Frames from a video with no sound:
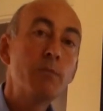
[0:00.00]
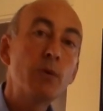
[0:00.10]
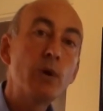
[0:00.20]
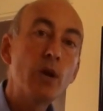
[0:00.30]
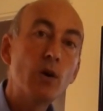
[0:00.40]

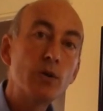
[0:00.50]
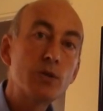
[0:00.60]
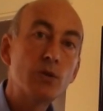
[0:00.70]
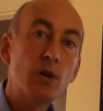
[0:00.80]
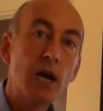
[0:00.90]
But we
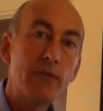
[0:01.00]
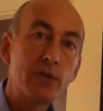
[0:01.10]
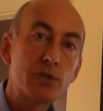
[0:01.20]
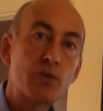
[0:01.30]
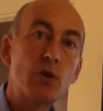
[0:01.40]
also have
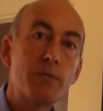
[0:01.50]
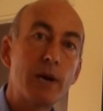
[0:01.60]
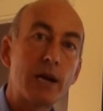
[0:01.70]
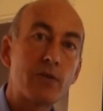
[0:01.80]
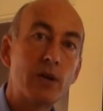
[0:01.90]
a strong
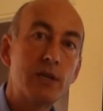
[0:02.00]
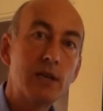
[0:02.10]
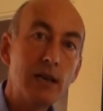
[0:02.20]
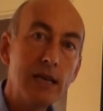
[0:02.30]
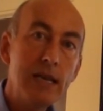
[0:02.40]
background
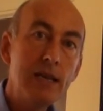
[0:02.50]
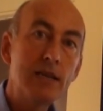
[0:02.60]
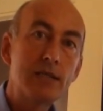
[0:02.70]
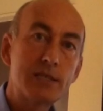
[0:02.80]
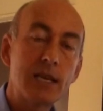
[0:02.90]
in Lean
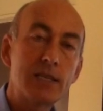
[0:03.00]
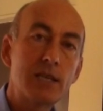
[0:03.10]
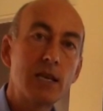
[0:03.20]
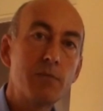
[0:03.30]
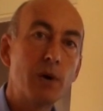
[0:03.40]
and Six
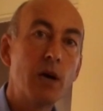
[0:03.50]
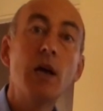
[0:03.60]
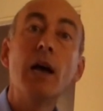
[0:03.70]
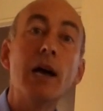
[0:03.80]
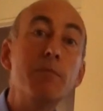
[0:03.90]
Sigma
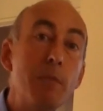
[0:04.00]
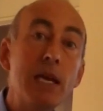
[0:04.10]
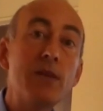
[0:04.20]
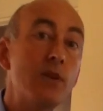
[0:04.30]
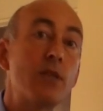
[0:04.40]
and
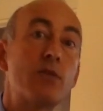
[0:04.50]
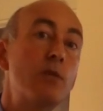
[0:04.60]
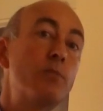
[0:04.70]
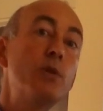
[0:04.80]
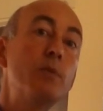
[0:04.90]
many of the other
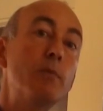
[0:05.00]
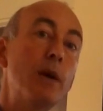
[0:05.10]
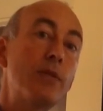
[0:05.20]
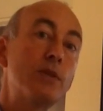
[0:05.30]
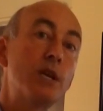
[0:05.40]
improvement
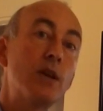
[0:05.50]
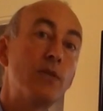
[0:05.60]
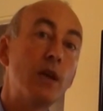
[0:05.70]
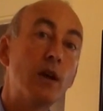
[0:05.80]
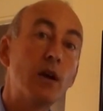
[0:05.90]
methods
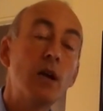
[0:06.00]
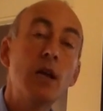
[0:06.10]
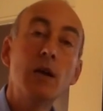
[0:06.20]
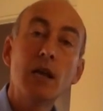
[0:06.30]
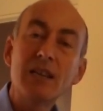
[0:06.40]
out there,
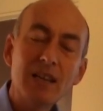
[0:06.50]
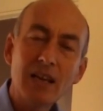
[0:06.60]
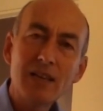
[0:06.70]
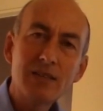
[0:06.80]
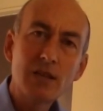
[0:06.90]

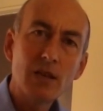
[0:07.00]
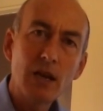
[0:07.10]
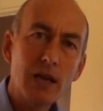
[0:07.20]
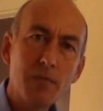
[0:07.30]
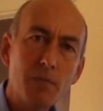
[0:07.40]

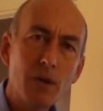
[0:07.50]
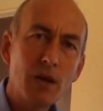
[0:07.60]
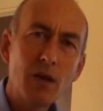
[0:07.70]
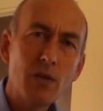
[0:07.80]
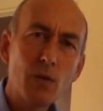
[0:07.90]
and
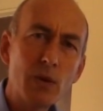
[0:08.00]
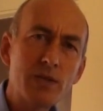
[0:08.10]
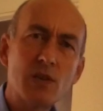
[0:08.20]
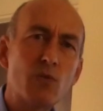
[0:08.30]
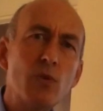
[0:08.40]
the ones
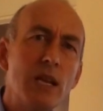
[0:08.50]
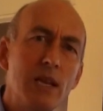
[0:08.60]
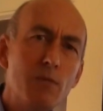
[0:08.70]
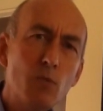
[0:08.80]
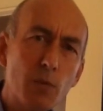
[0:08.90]
that
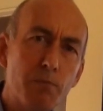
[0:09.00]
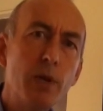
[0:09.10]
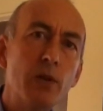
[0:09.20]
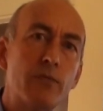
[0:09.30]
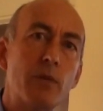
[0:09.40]
really were
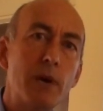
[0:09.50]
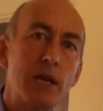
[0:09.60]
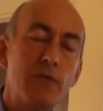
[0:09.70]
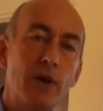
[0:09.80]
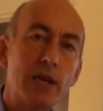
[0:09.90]
built for
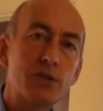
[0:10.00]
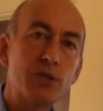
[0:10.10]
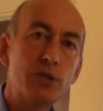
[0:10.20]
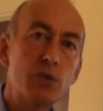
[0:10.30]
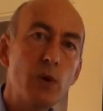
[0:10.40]

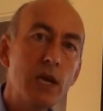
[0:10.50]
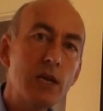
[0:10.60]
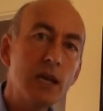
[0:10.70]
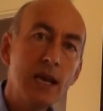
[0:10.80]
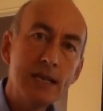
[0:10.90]
manufacturing. So we
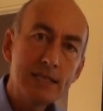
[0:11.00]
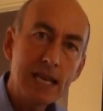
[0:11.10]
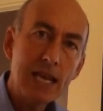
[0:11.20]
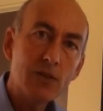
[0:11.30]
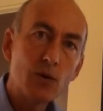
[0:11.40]
can
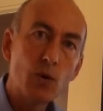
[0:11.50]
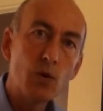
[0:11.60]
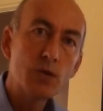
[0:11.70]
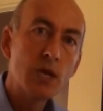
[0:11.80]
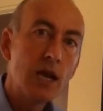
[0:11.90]
take
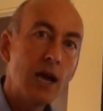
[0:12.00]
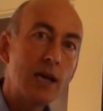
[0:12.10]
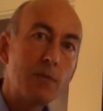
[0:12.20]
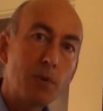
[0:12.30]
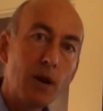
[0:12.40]
those and
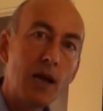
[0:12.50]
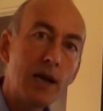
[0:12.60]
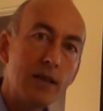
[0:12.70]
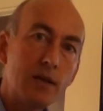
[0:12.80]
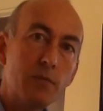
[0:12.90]

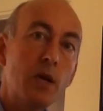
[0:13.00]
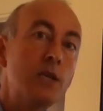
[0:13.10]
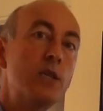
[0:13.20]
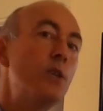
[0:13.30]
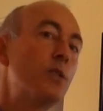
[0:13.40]
apply them
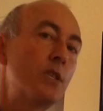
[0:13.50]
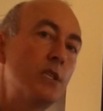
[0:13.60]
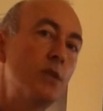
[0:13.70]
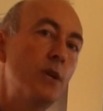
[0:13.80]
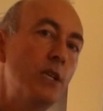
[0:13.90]
to your
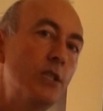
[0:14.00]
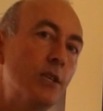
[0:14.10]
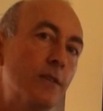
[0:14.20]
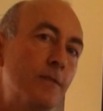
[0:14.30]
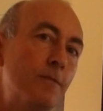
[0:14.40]
situation.